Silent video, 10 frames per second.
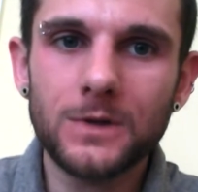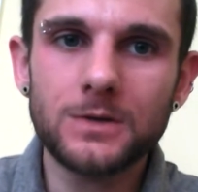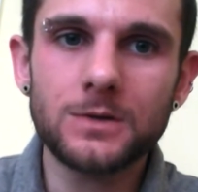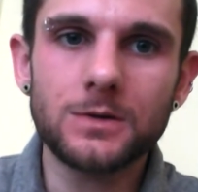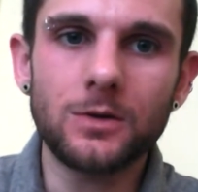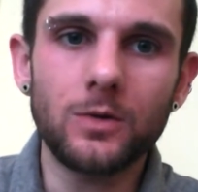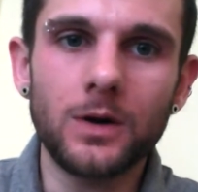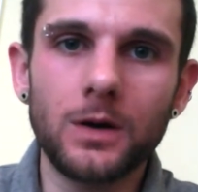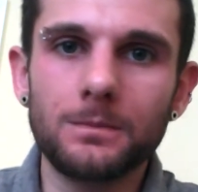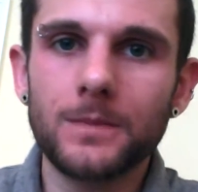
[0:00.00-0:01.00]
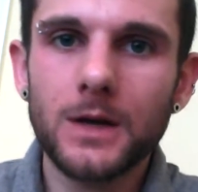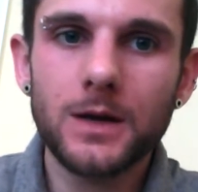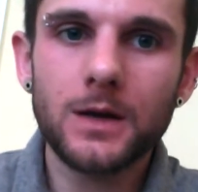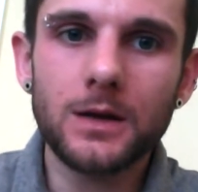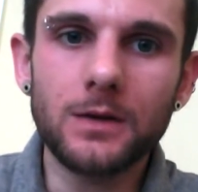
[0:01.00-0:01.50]
So
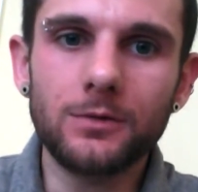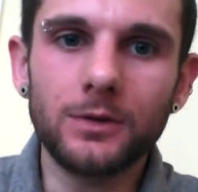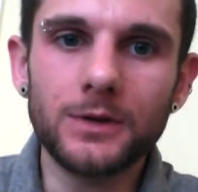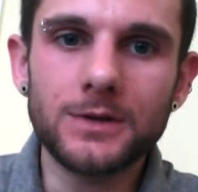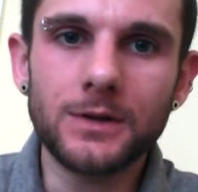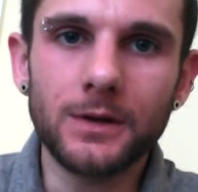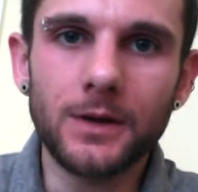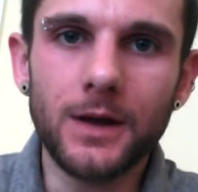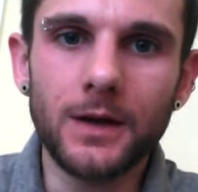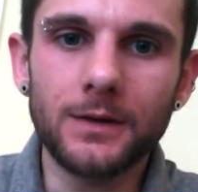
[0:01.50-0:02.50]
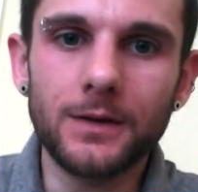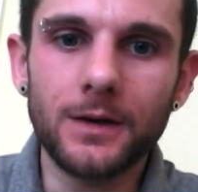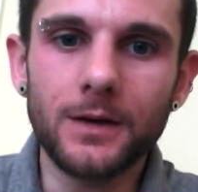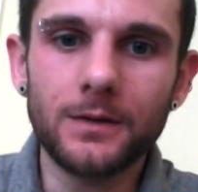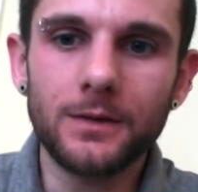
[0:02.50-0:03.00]
give it a listen, and
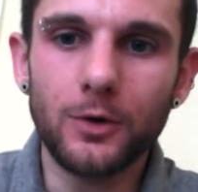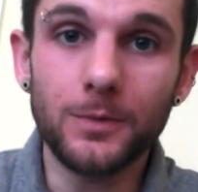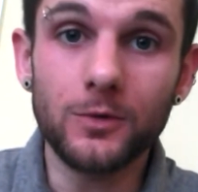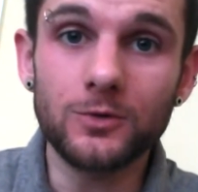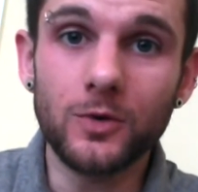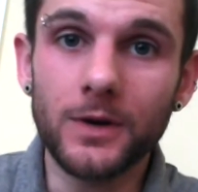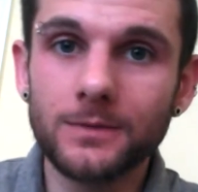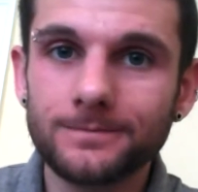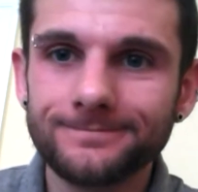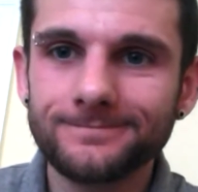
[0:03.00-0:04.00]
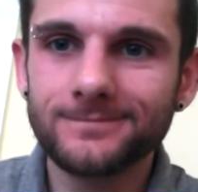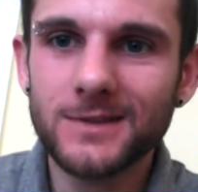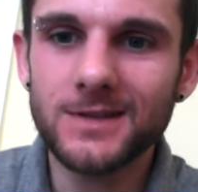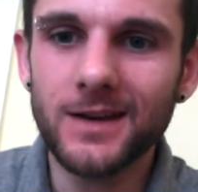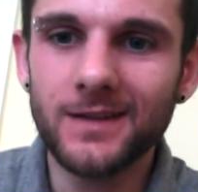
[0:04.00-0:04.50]
hope you enjoy.
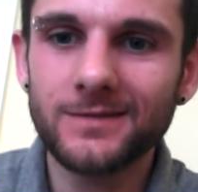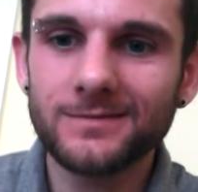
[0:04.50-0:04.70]
See ya.